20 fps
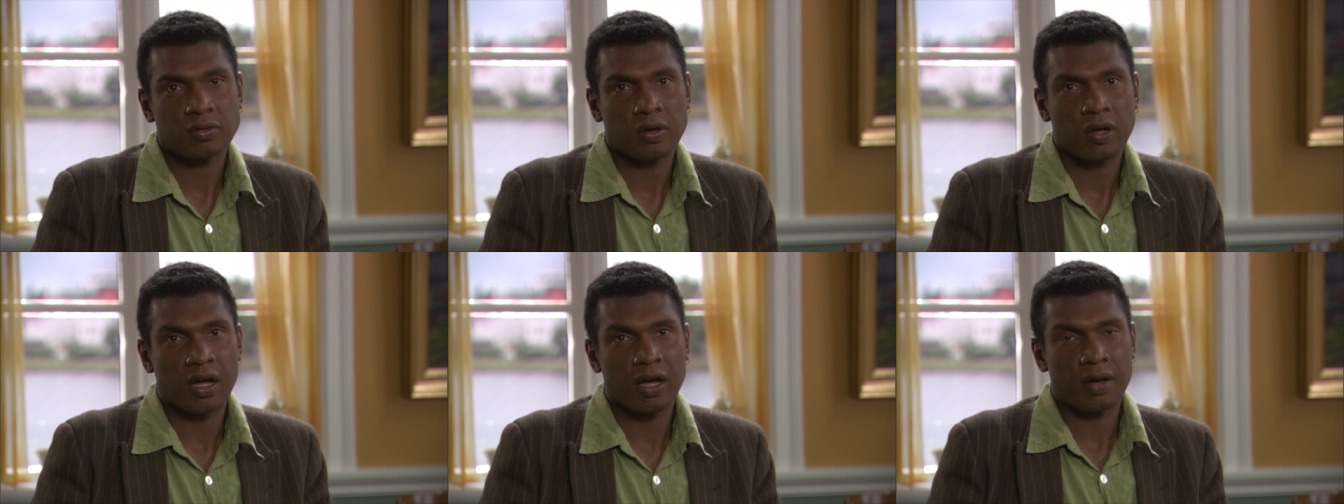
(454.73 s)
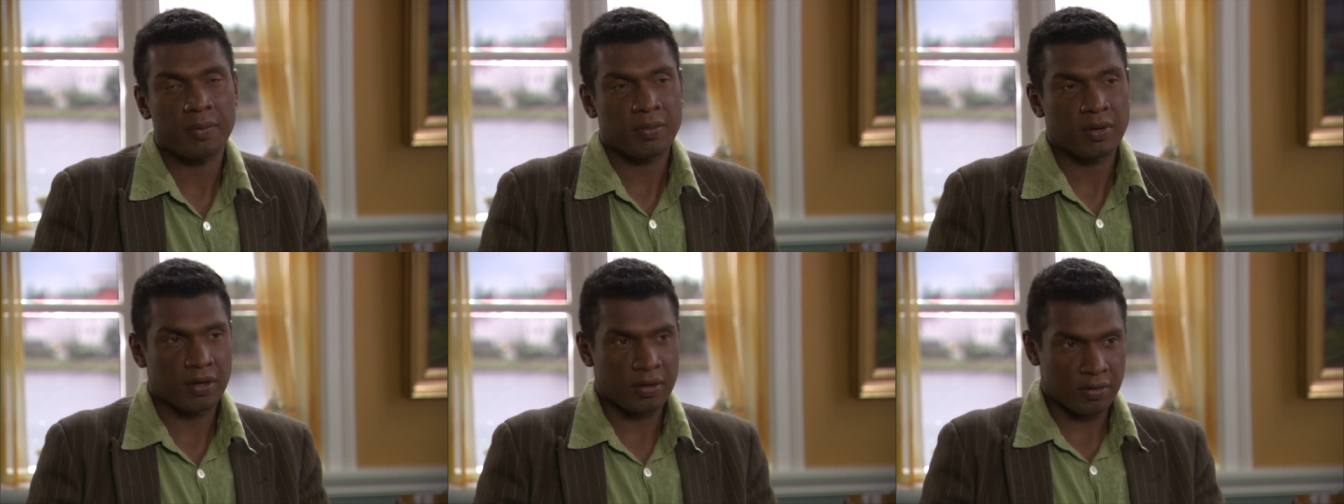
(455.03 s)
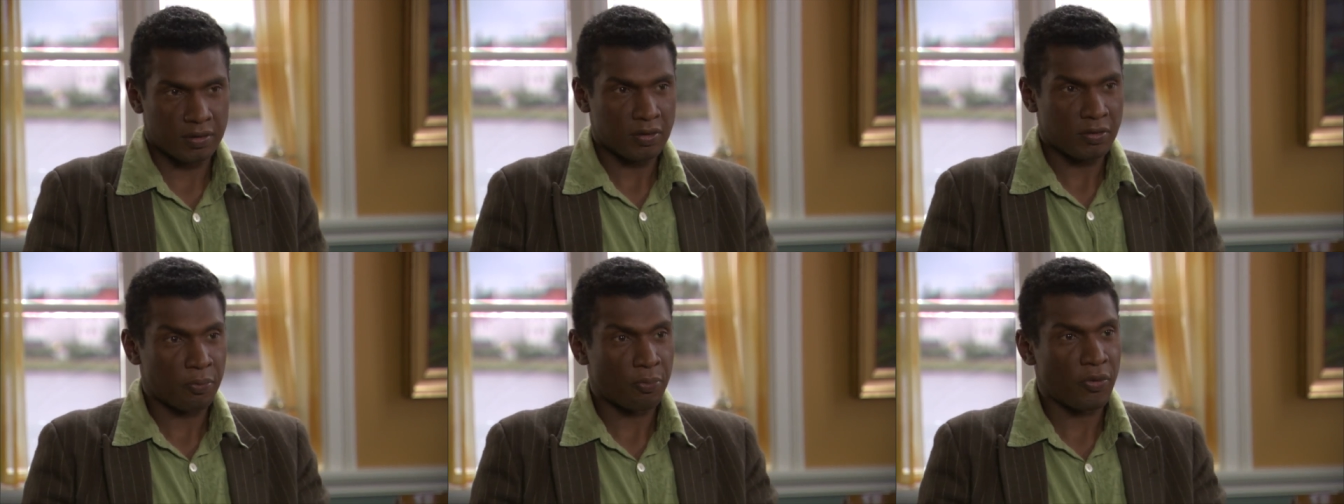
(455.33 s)
um,
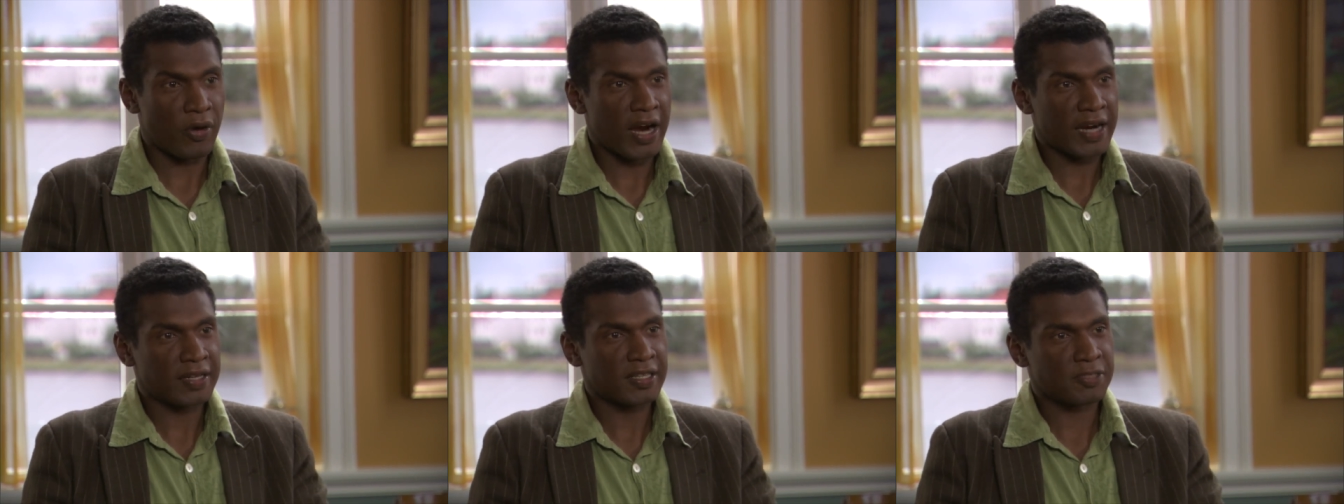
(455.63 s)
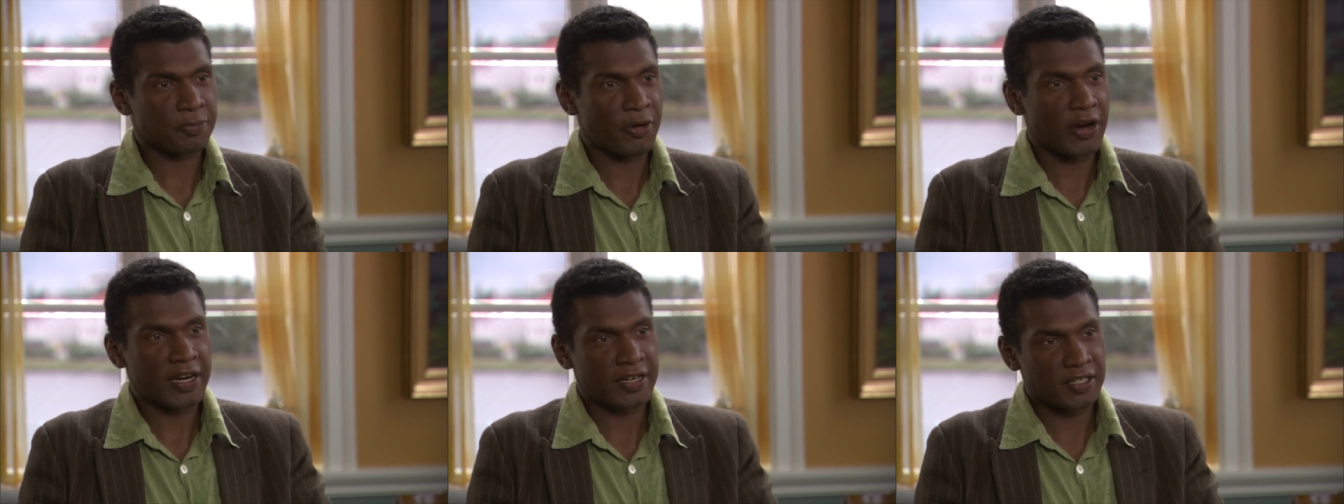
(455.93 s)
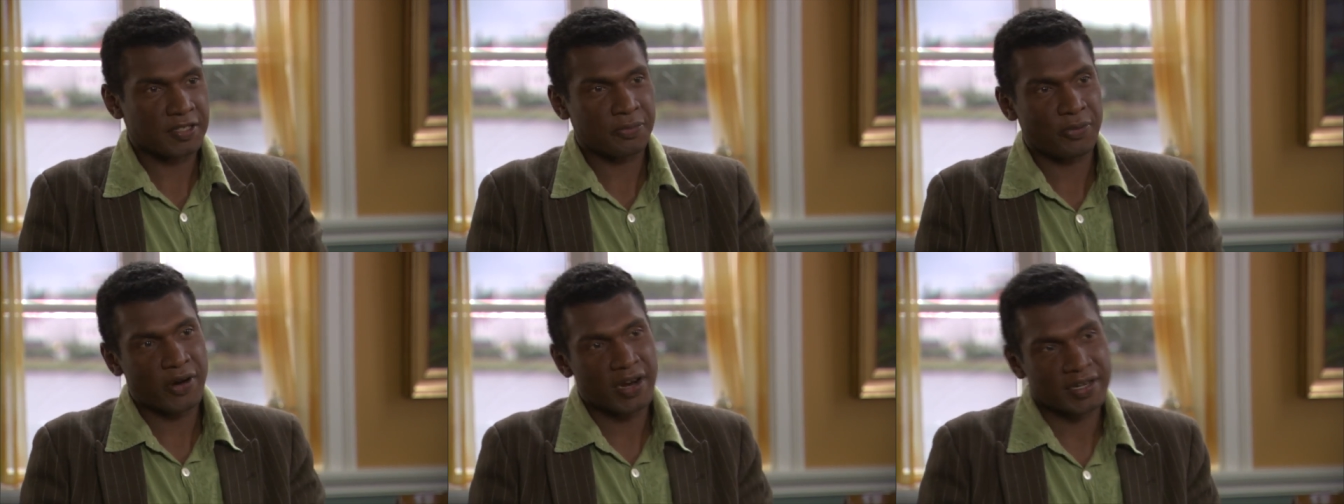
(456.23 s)
practice,
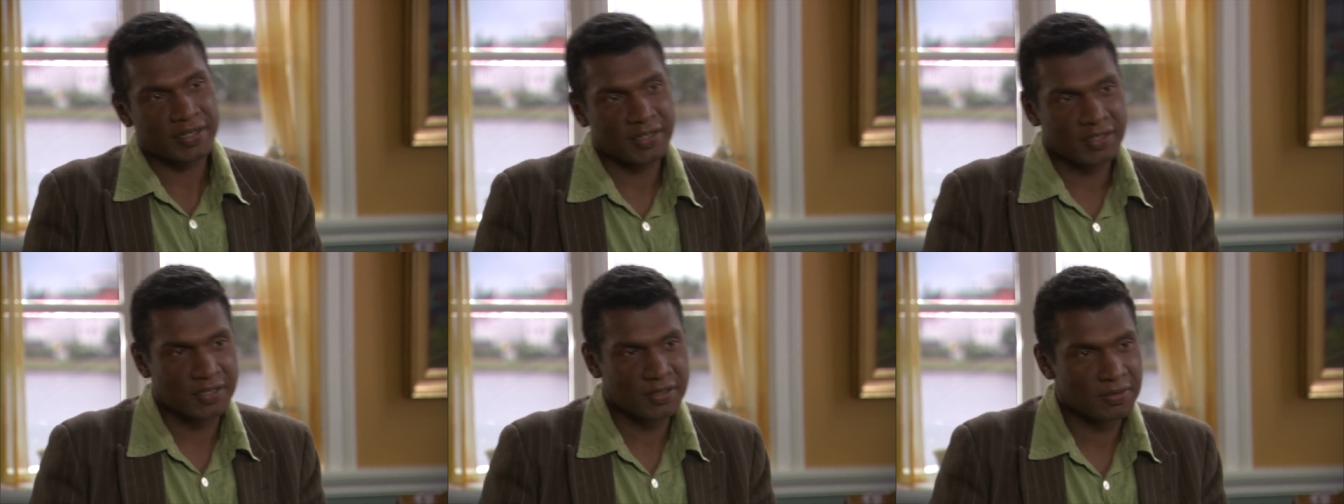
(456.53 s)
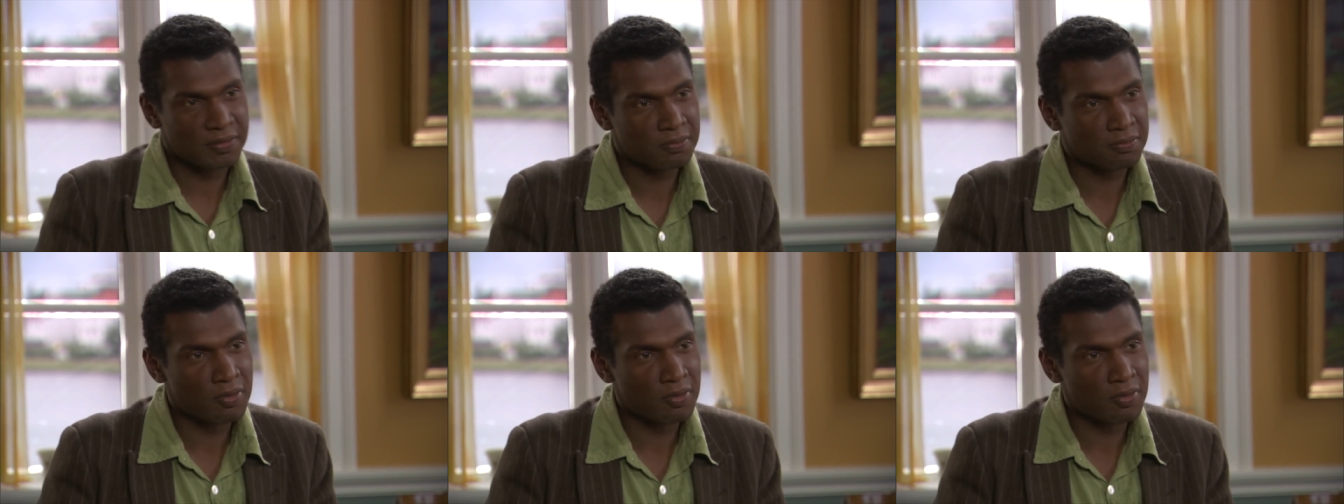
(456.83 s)
practice, practice.